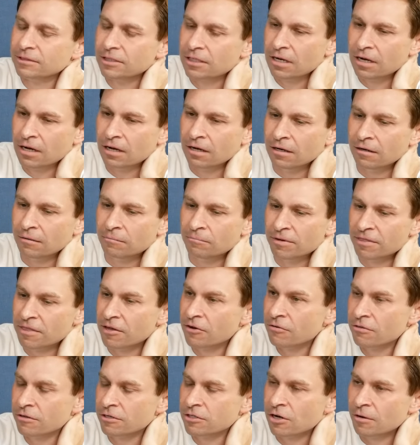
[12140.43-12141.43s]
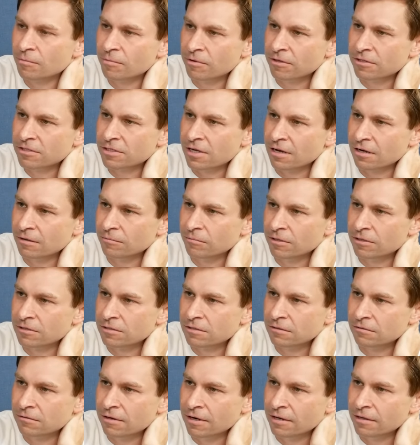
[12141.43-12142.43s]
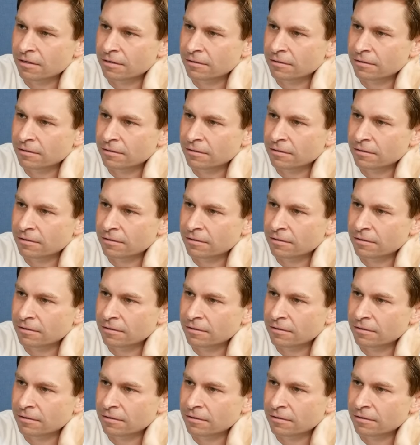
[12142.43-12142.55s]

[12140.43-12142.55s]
But they're at the top of the sign-up list already.